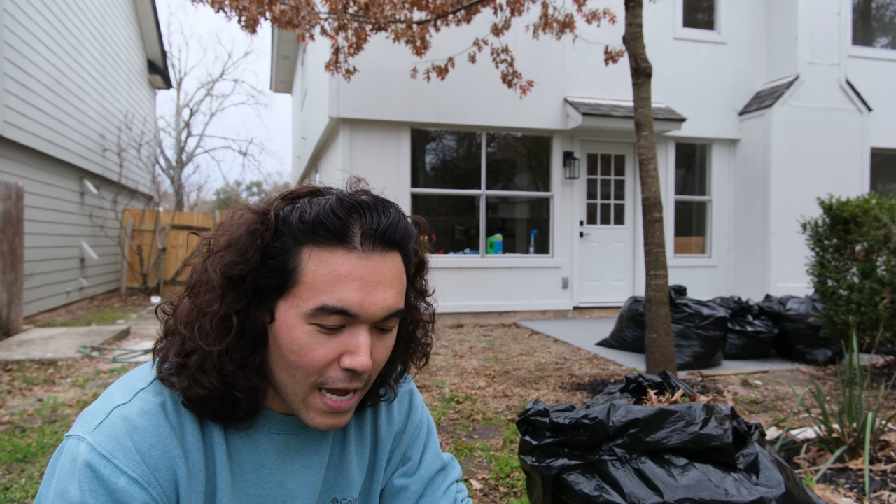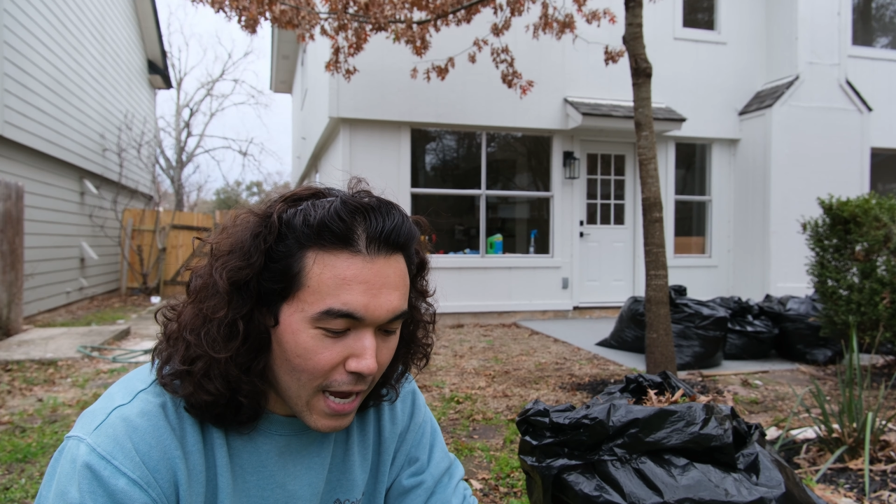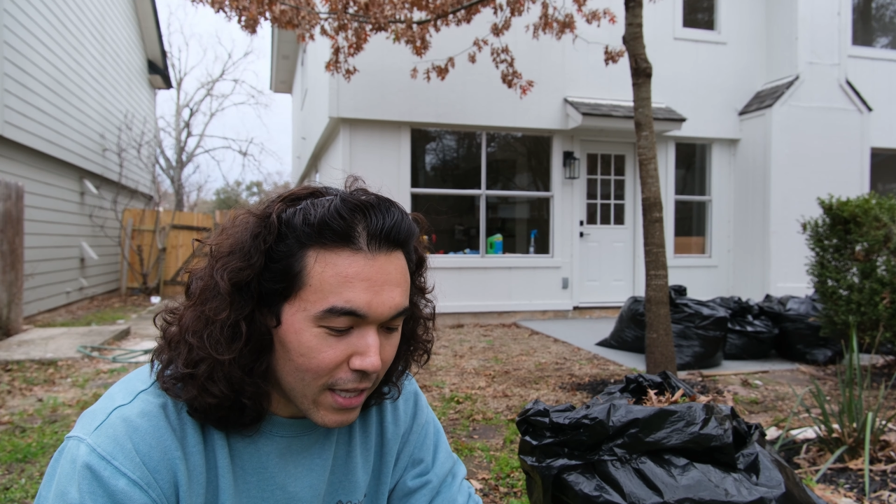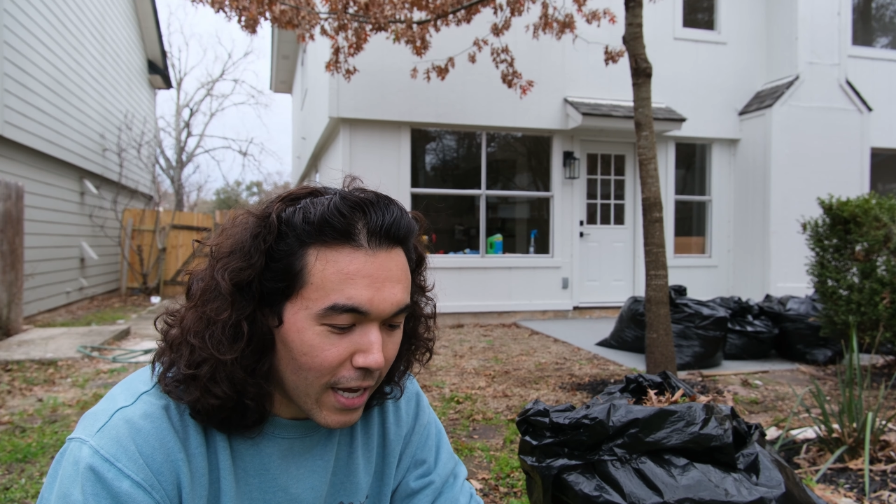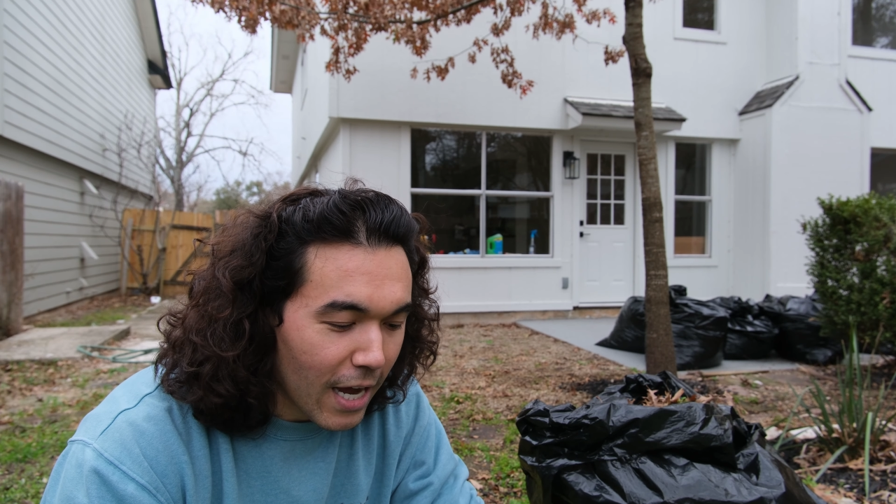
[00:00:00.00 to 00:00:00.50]

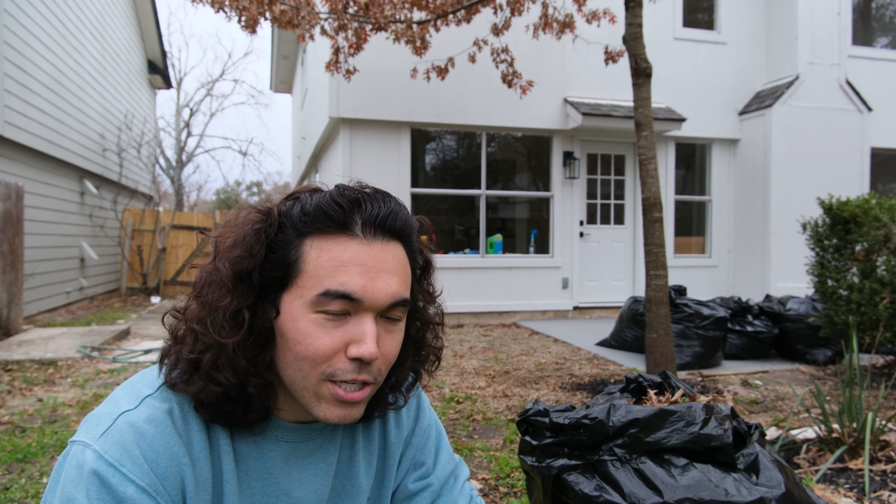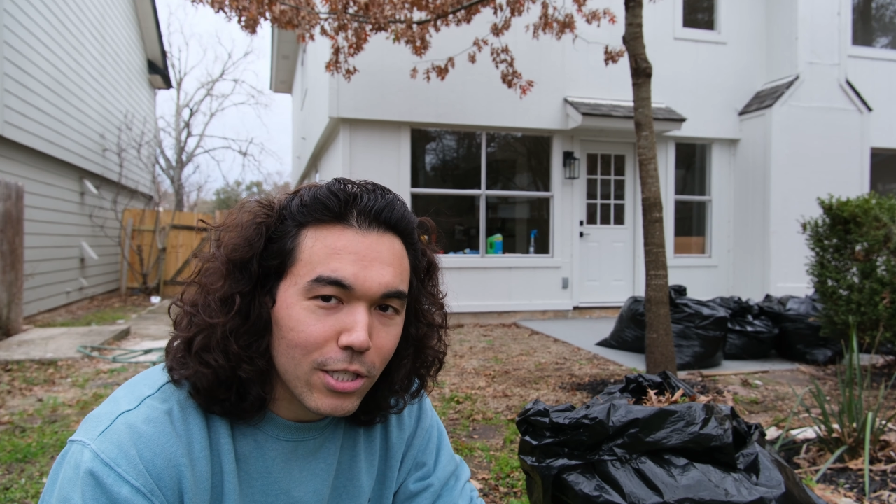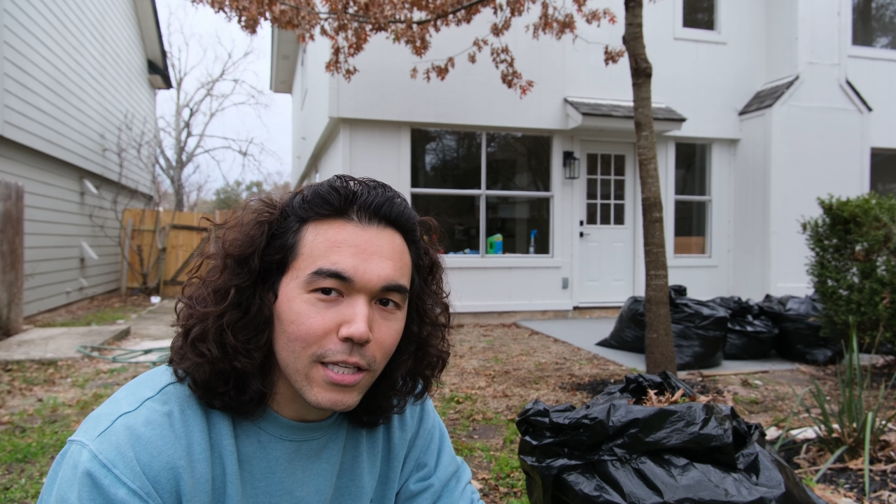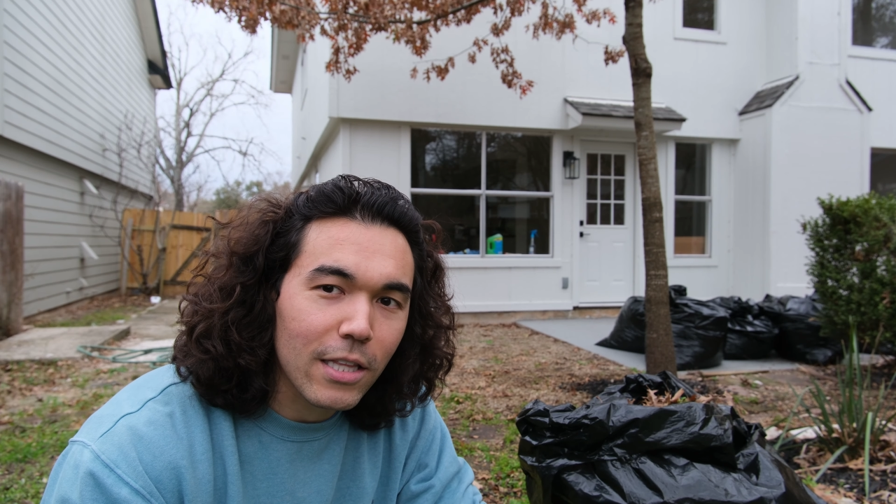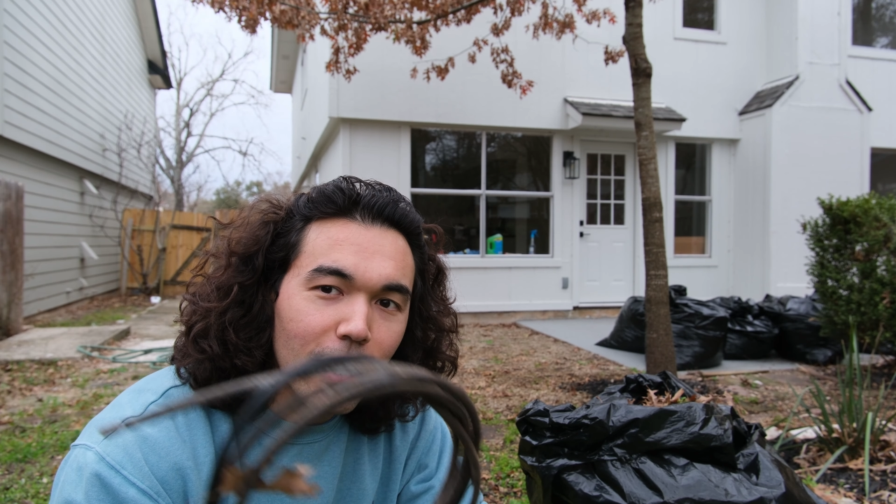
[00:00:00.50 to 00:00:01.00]
and they
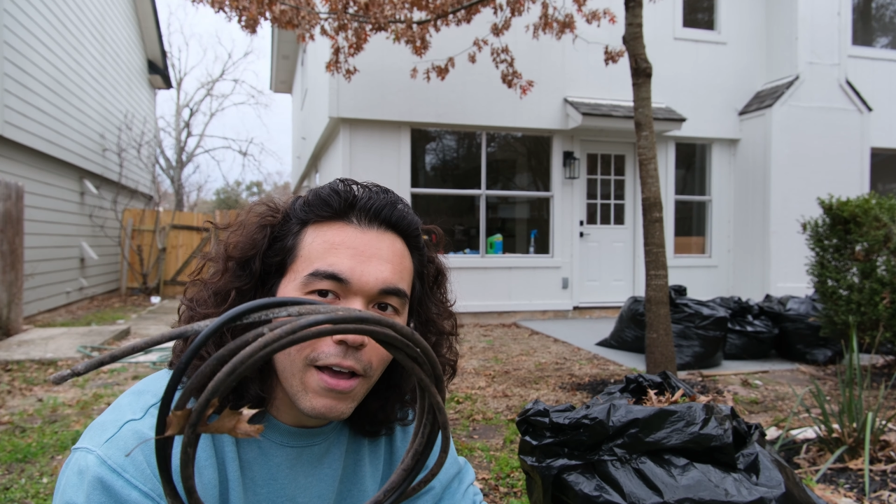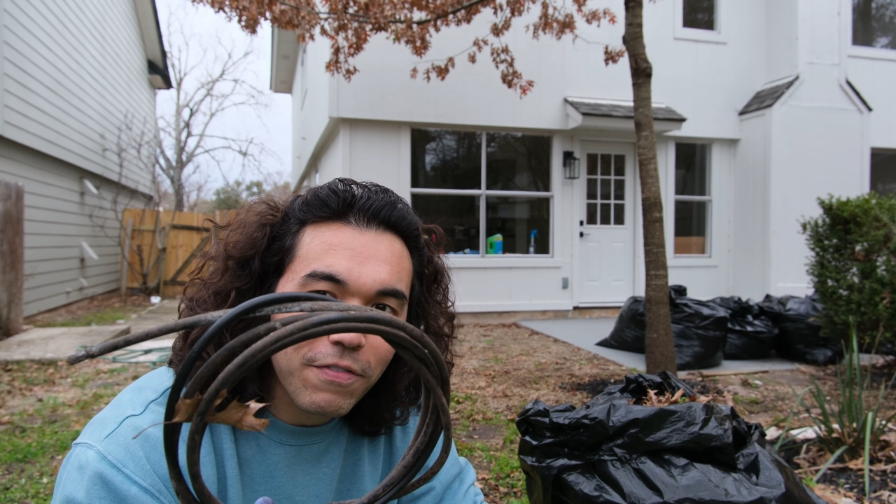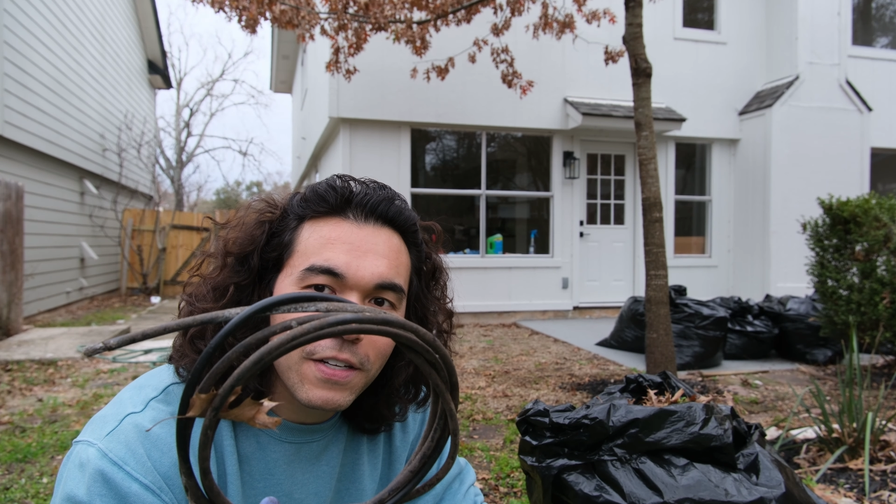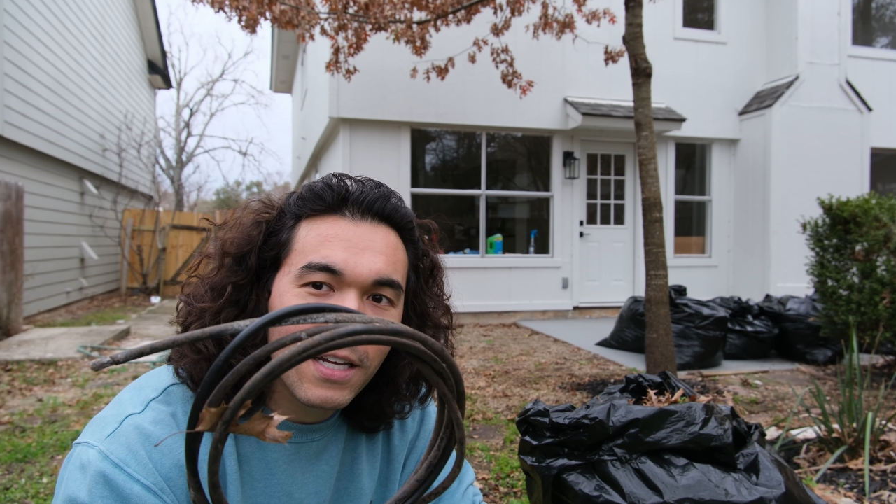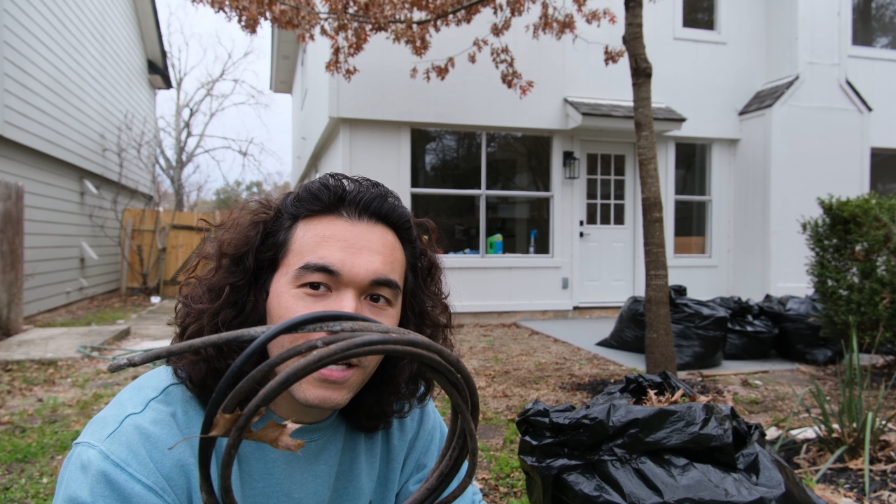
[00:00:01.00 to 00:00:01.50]
actually
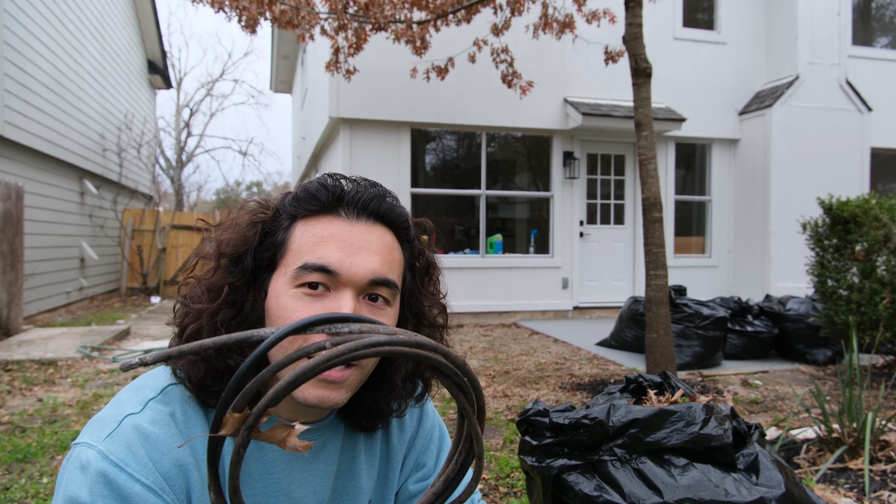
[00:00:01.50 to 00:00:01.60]
left